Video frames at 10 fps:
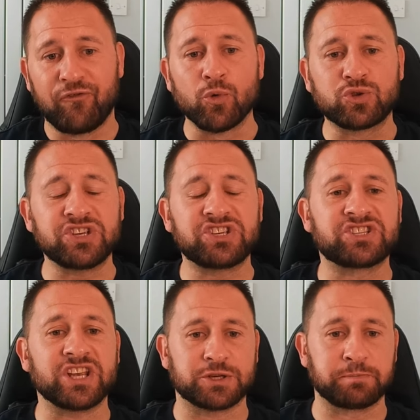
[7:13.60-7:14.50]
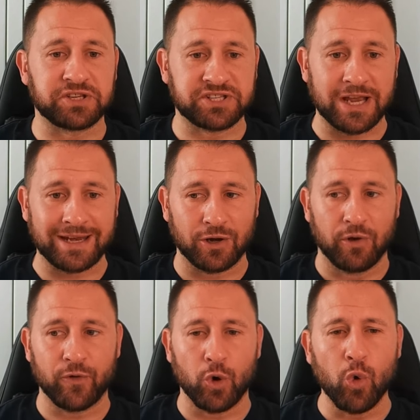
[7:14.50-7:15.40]
46%
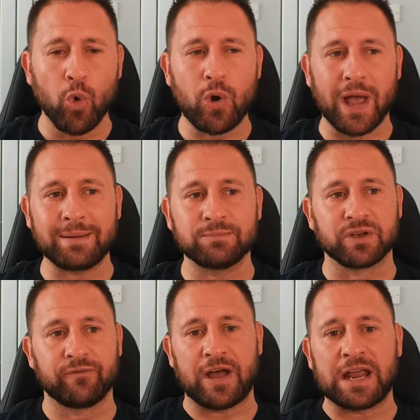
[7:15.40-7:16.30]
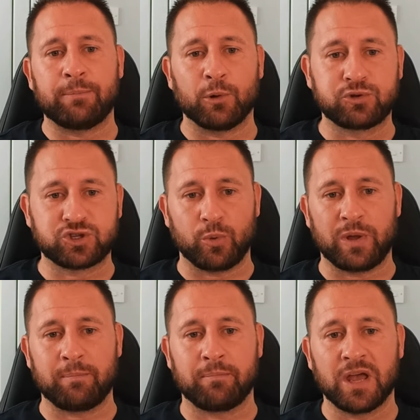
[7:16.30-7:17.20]
of all games available to
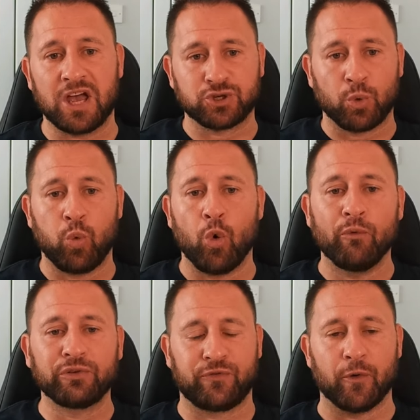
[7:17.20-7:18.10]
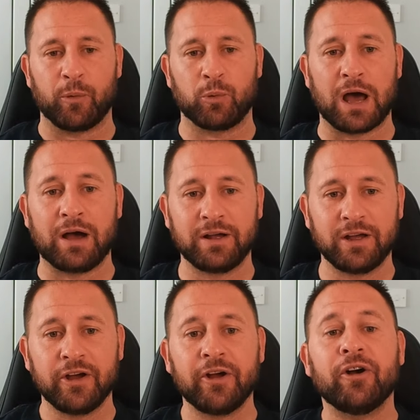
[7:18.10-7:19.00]
him as a Wolves footballer.
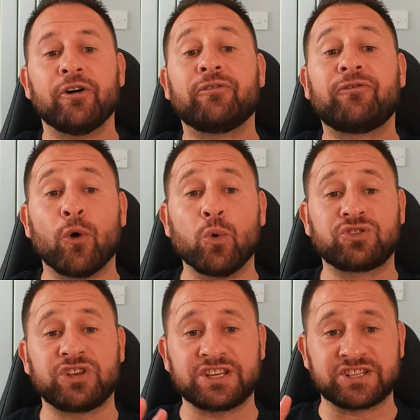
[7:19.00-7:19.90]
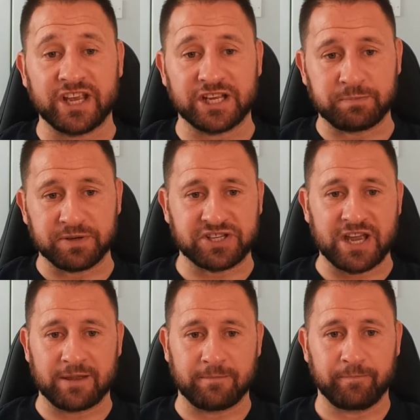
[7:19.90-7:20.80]

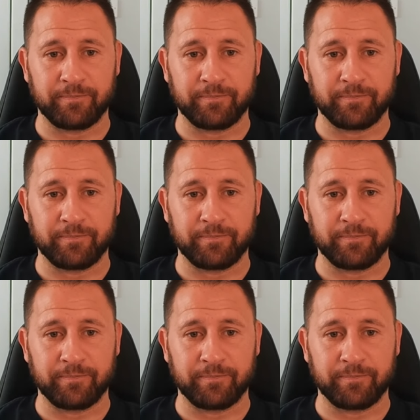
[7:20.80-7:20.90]
46%.